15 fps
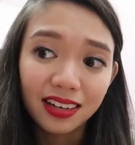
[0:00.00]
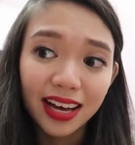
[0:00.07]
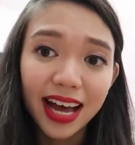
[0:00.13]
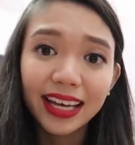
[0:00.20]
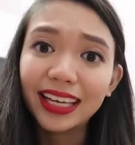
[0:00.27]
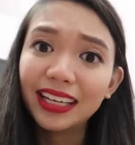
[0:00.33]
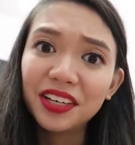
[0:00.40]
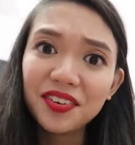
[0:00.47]

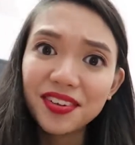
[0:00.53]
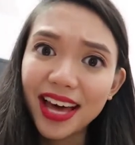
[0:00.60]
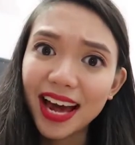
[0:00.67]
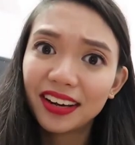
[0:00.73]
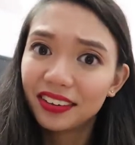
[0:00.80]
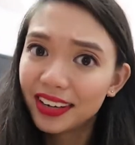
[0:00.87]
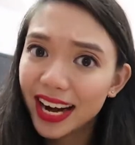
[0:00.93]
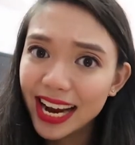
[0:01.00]
I can do
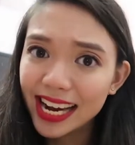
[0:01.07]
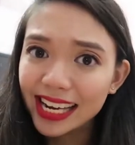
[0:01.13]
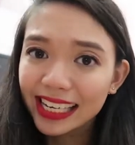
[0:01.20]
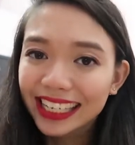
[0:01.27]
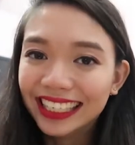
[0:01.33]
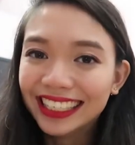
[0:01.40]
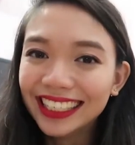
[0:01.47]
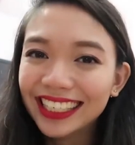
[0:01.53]
that,
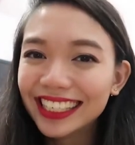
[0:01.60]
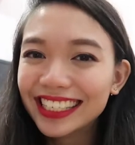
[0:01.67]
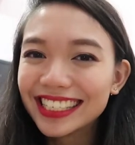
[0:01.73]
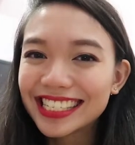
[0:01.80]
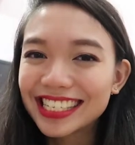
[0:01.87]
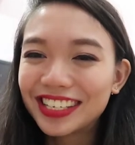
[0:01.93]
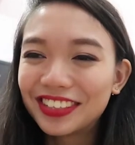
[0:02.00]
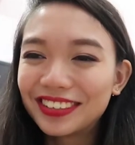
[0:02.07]
right?
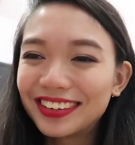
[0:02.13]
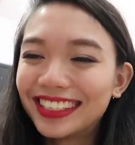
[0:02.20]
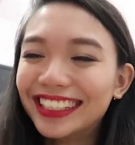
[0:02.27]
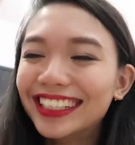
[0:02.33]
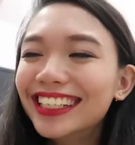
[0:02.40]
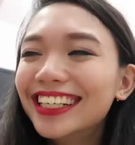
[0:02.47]
So